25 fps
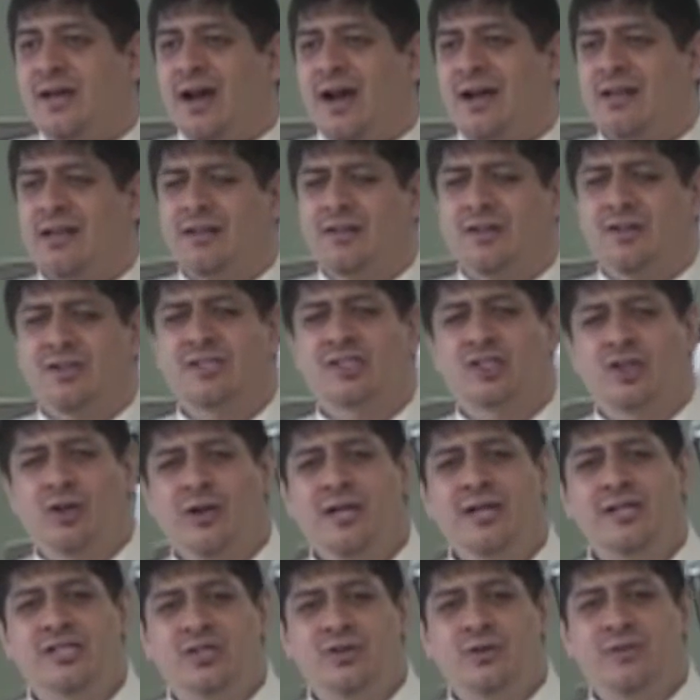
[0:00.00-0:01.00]
I think there's
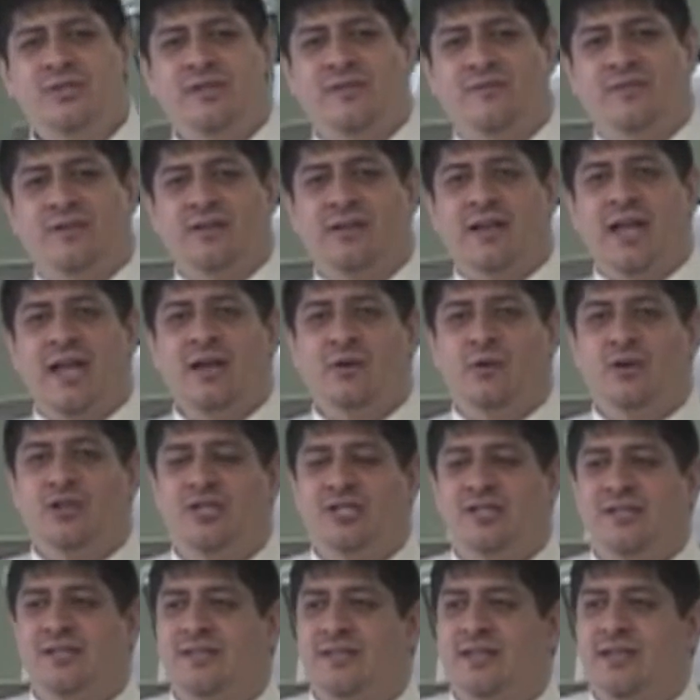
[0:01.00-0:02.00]
32 different
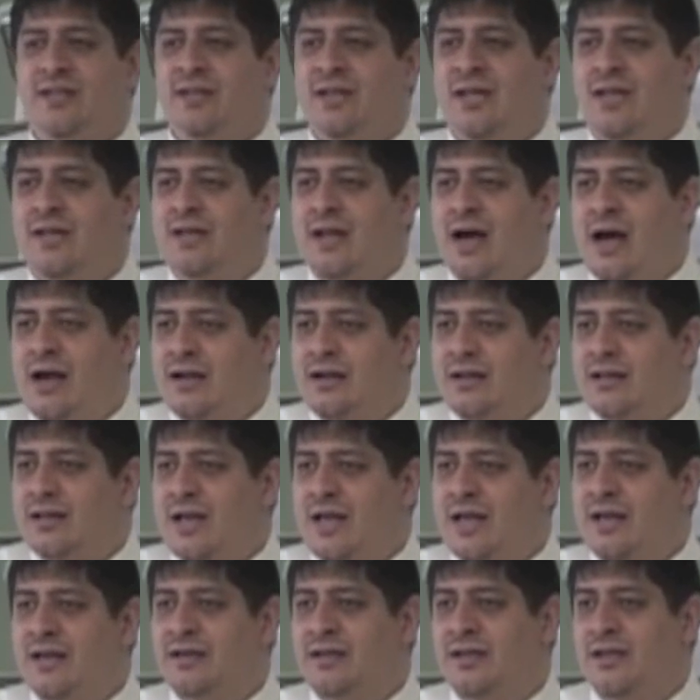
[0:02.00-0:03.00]
languages in, in
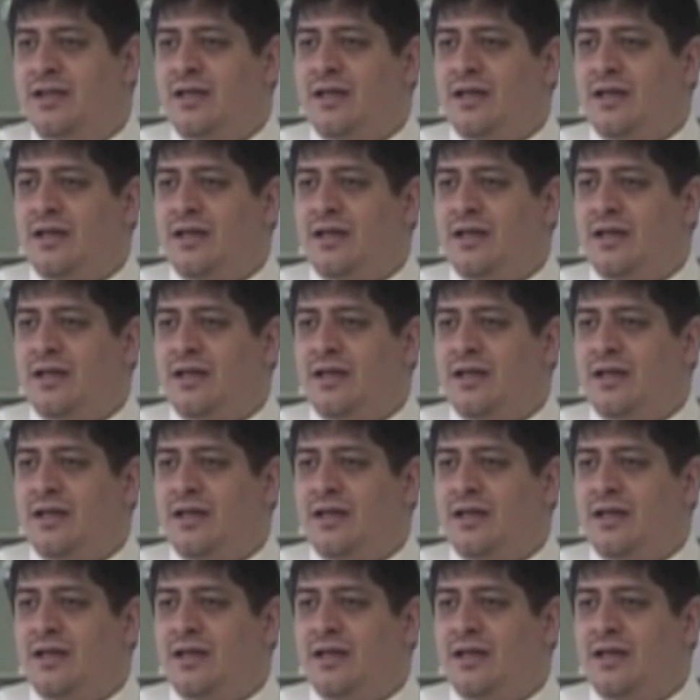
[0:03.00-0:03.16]
Nagaland